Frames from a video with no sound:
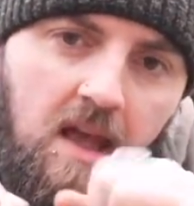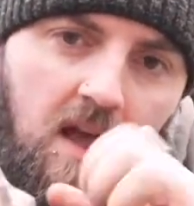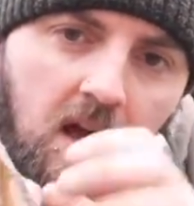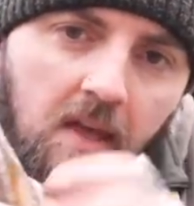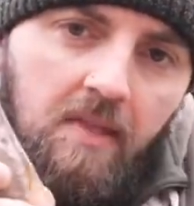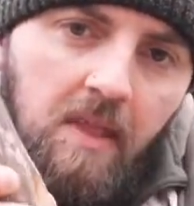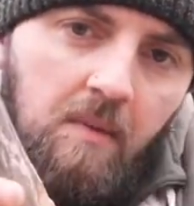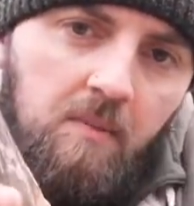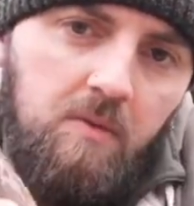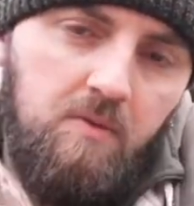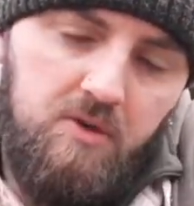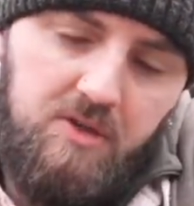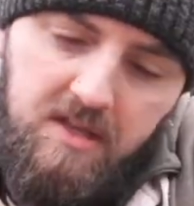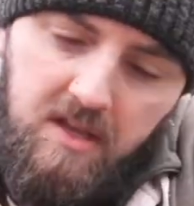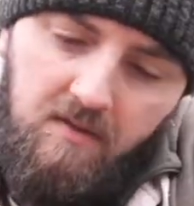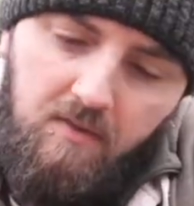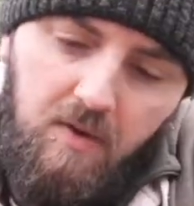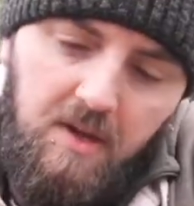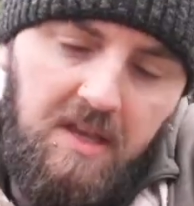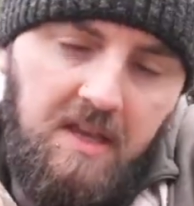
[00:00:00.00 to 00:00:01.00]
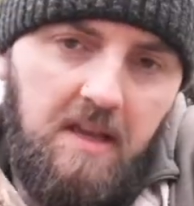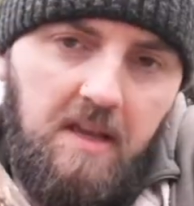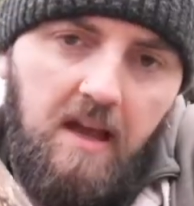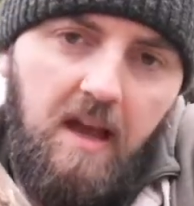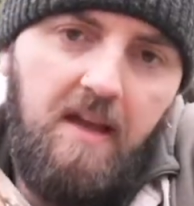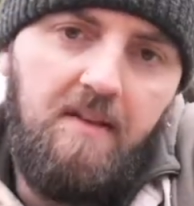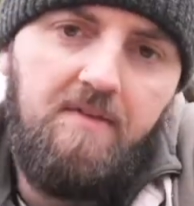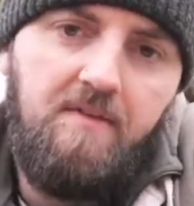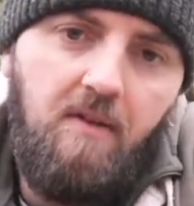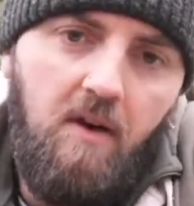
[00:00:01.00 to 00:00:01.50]
and then we'll see if we can get
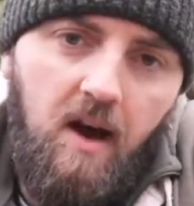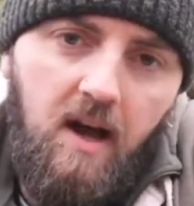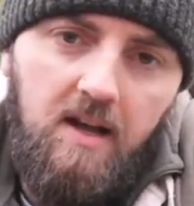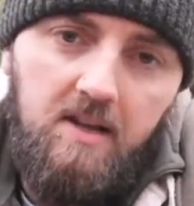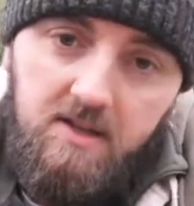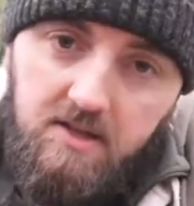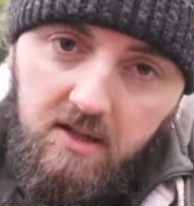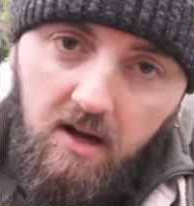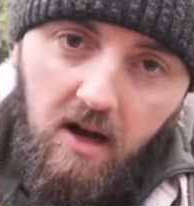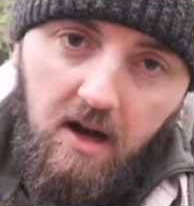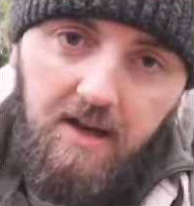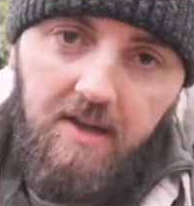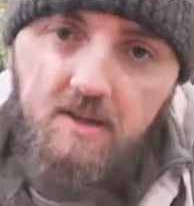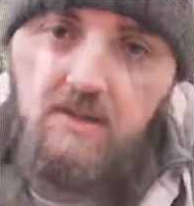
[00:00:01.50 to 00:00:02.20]
a fire started